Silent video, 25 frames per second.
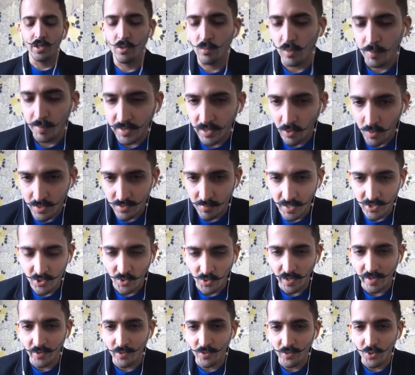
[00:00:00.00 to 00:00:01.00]
Could you repeat the
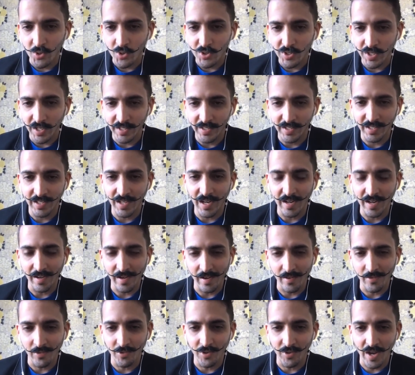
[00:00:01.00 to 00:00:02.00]
question to make sure I understand
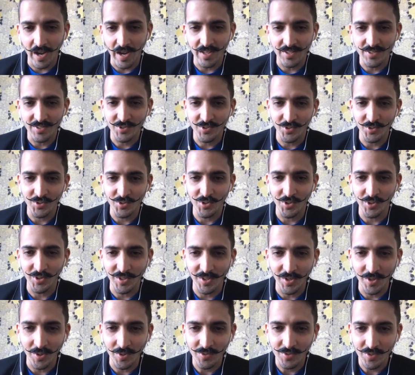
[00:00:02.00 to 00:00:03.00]
that I don't answer so,
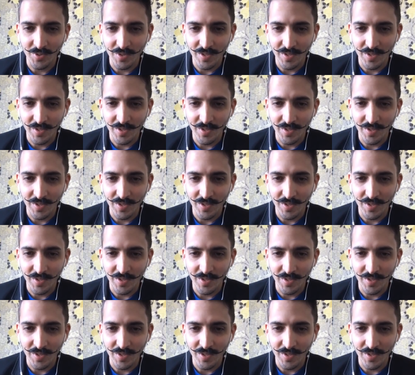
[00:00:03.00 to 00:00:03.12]
something else?